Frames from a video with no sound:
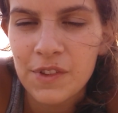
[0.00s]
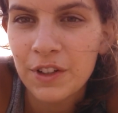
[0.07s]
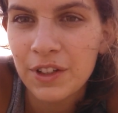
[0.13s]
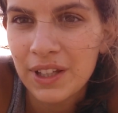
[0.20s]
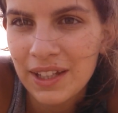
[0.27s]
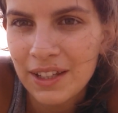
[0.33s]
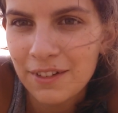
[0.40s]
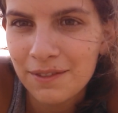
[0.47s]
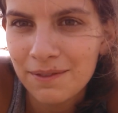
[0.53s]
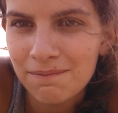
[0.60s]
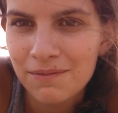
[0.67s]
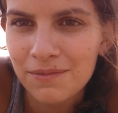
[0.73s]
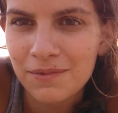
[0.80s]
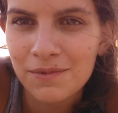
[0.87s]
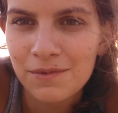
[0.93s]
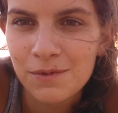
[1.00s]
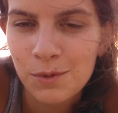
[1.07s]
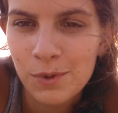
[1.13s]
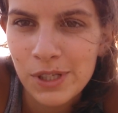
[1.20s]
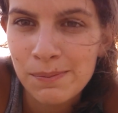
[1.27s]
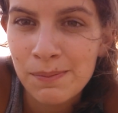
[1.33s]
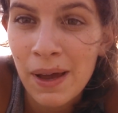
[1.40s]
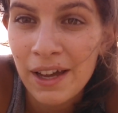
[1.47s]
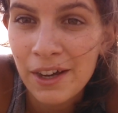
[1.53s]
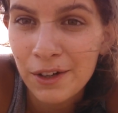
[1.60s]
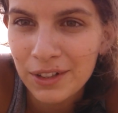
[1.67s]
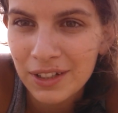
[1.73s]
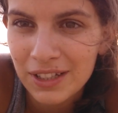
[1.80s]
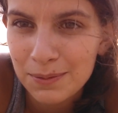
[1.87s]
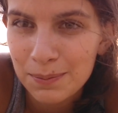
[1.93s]
again, with my
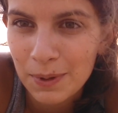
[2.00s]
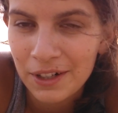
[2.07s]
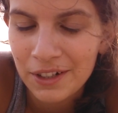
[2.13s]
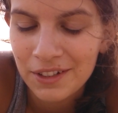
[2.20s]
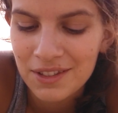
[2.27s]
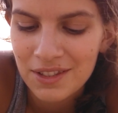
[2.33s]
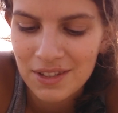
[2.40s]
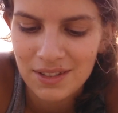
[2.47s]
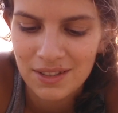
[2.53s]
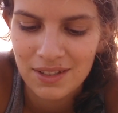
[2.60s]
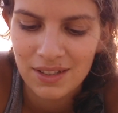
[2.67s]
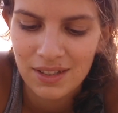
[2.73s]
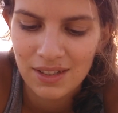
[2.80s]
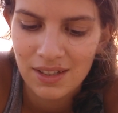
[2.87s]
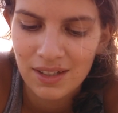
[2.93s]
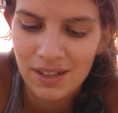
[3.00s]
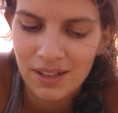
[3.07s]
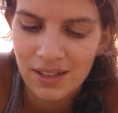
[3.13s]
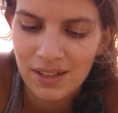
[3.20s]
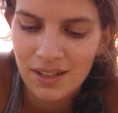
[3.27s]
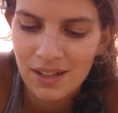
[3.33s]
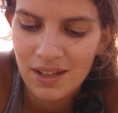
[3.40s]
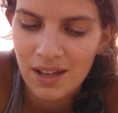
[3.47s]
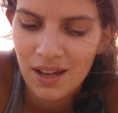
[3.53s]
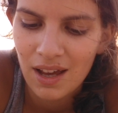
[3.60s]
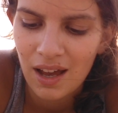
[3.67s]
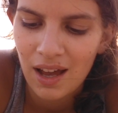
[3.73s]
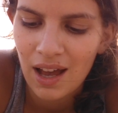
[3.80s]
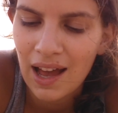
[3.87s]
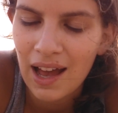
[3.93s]
own experience,
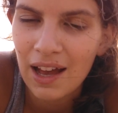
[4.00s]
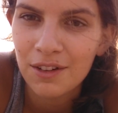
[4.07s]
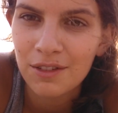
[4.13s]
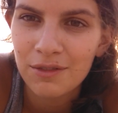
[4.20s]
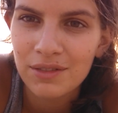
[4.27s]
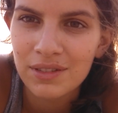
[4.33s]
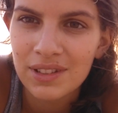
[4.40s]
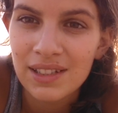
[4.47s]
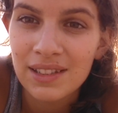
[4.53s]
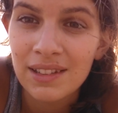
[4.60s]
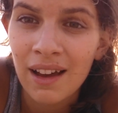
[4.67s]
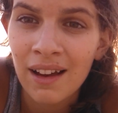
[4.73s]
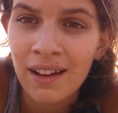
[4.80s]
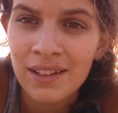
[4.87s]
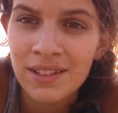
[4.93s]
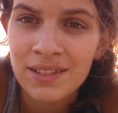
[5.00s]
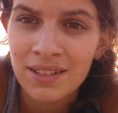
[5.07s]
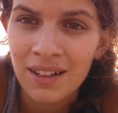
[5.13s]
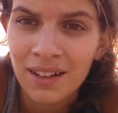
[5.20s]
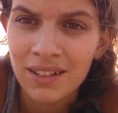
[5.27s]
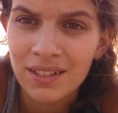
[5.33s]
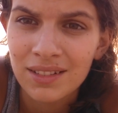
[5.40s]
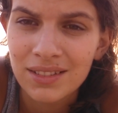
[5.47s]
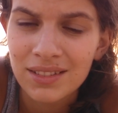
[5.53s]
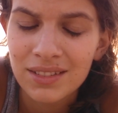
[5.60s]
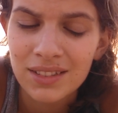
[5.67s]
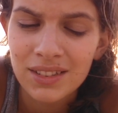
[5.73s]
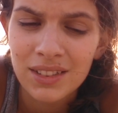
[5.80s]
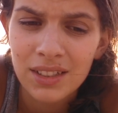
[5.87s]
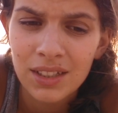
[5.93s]
how did I start?
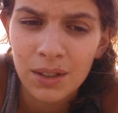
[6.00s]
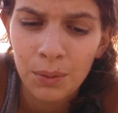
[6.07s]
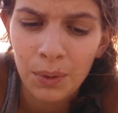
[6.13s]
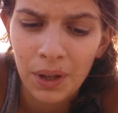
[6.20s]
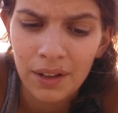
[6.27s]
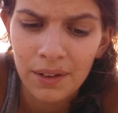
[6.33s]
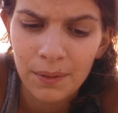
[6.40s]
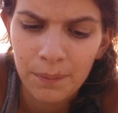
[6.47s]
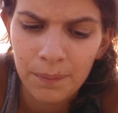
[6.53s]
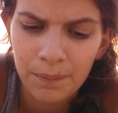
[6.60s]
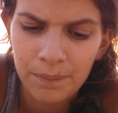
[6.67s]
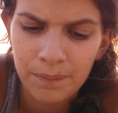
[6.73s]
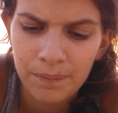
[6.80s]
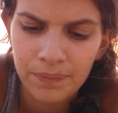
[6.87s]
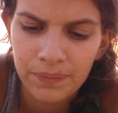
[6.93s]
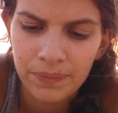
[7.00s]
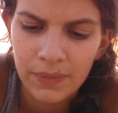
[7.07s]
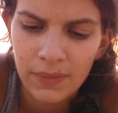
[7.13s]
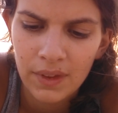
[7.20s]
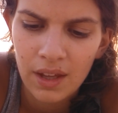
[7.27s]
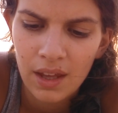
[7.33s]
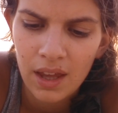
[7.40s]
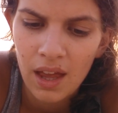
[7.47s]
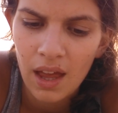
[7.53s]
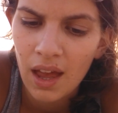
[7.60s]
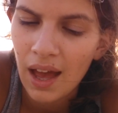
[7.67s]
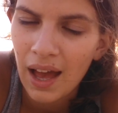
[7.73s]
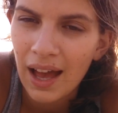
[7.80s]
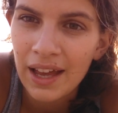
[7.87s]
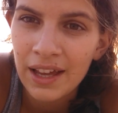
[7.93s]
Well,
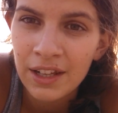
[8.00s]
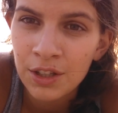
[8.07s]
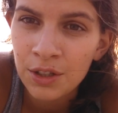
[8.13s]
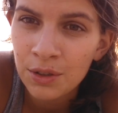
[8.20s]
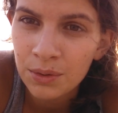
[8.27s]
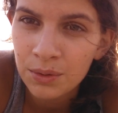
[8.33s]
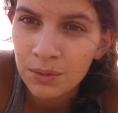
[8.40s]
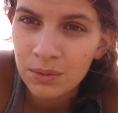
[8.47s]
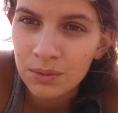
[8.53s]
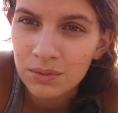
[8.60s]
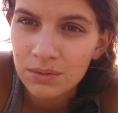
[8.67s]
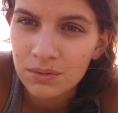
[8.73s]
I knew